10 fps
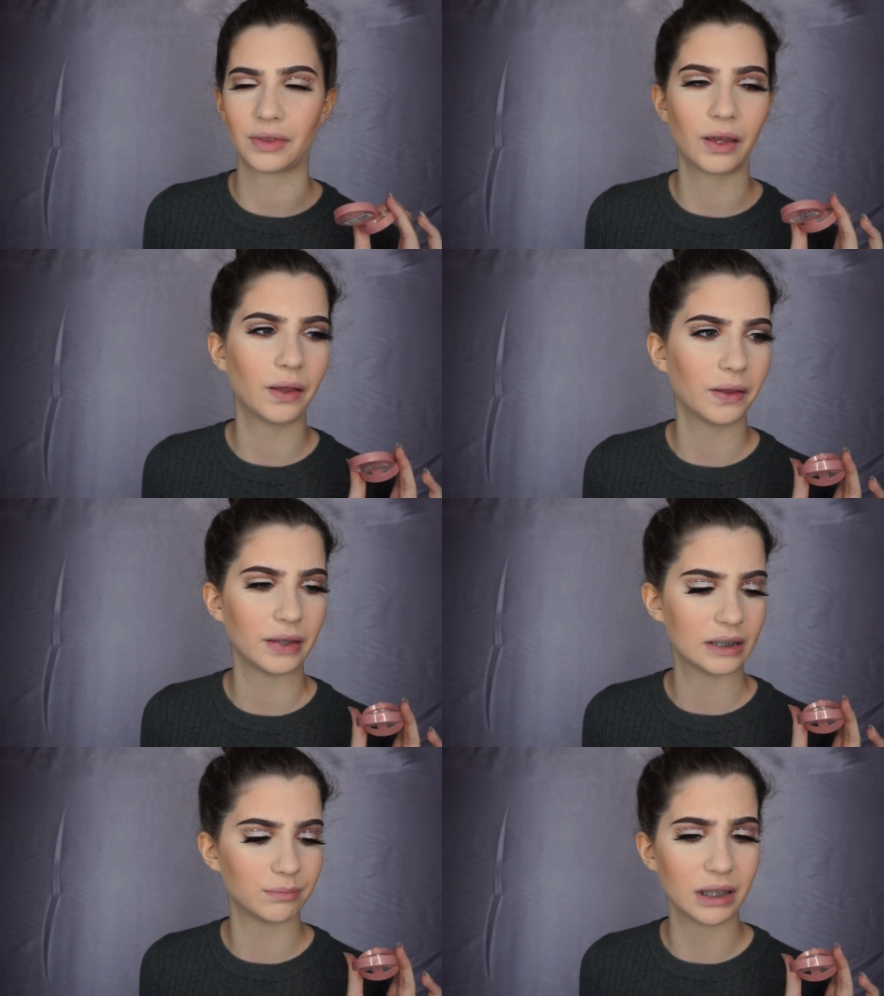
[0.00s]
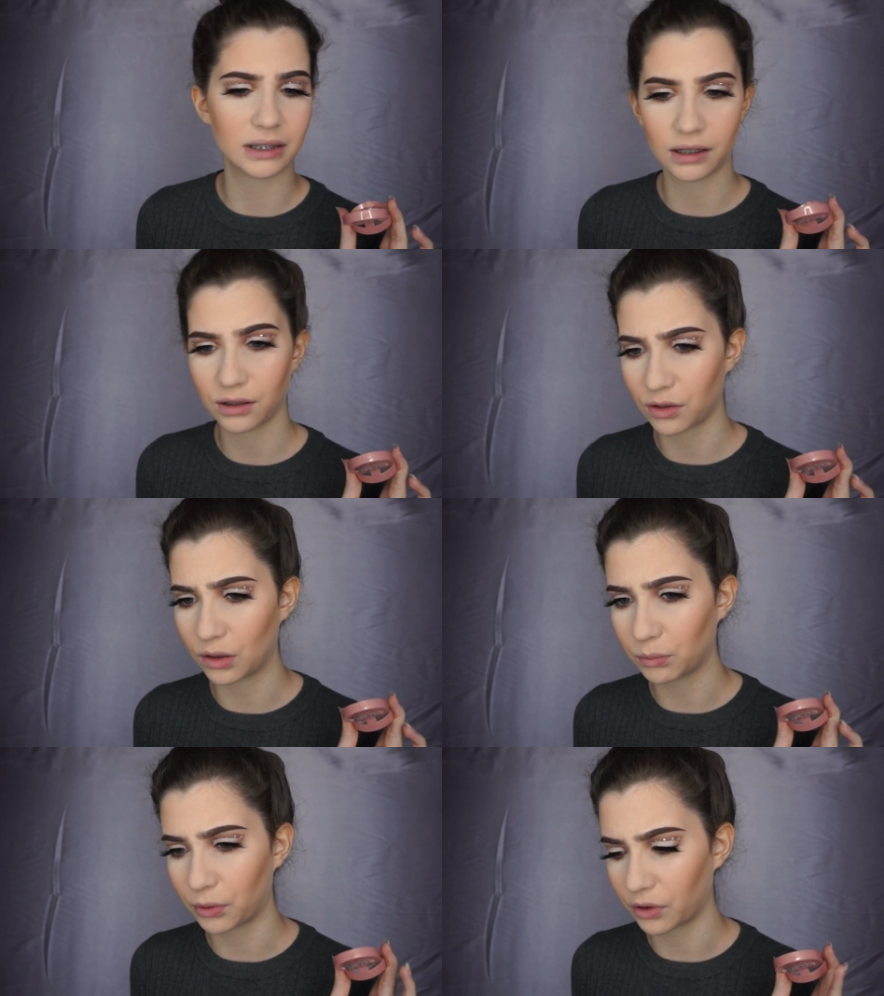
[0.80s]
It smells like an
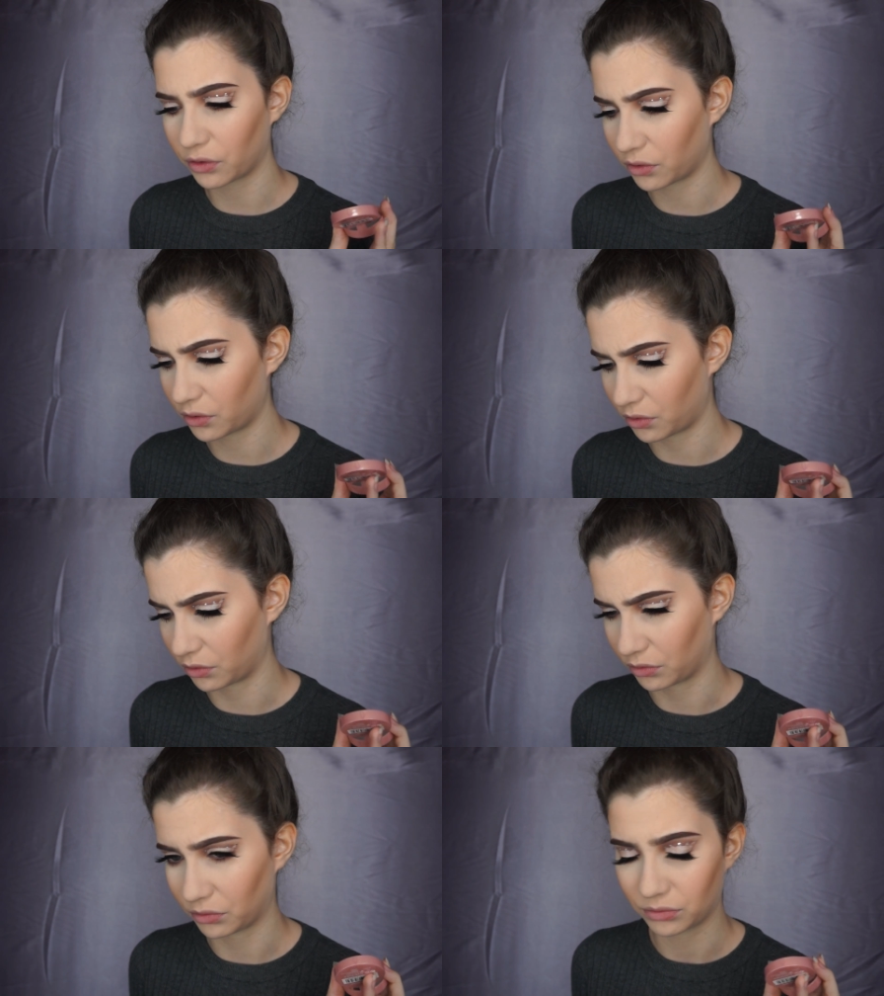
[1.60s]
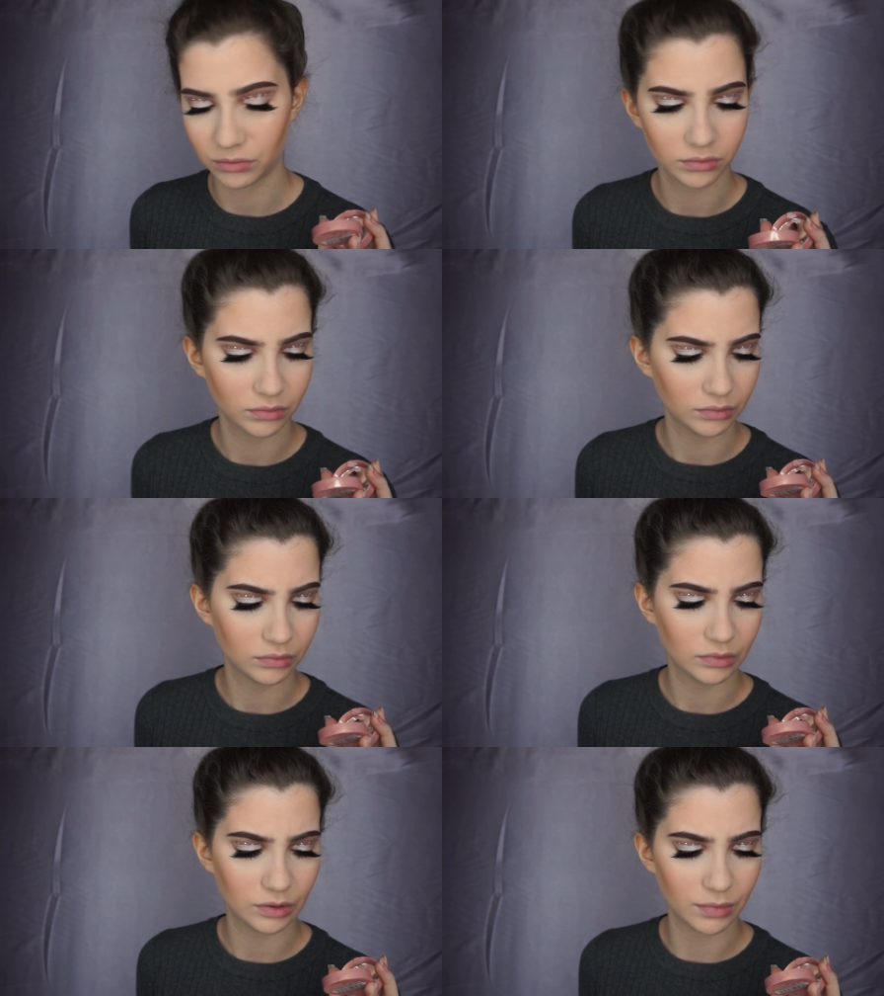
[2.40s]
old person.
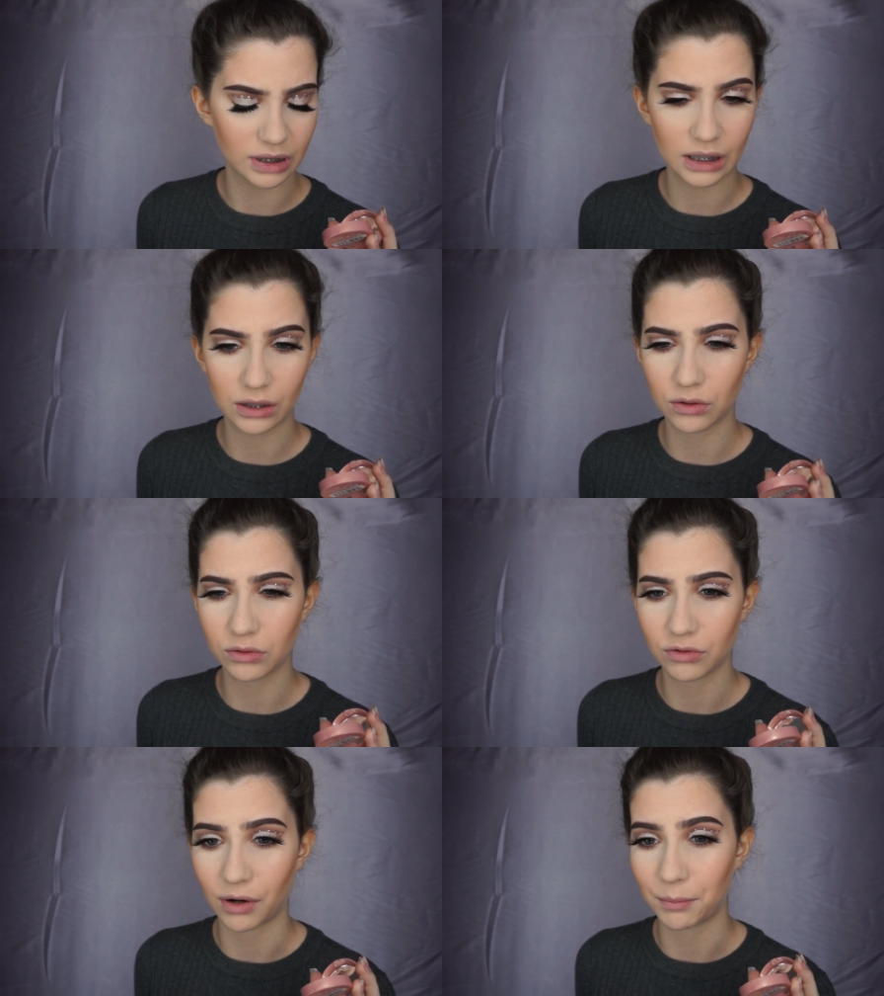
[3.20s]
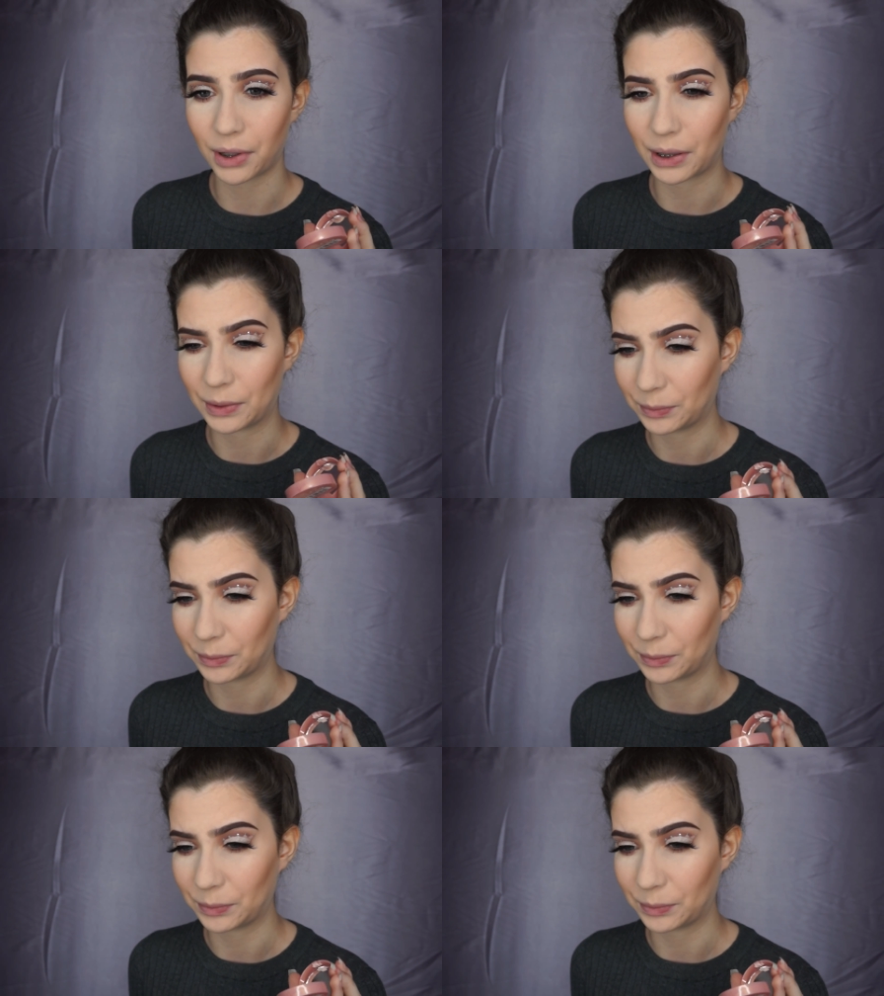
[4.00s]
It smells like an old grandma.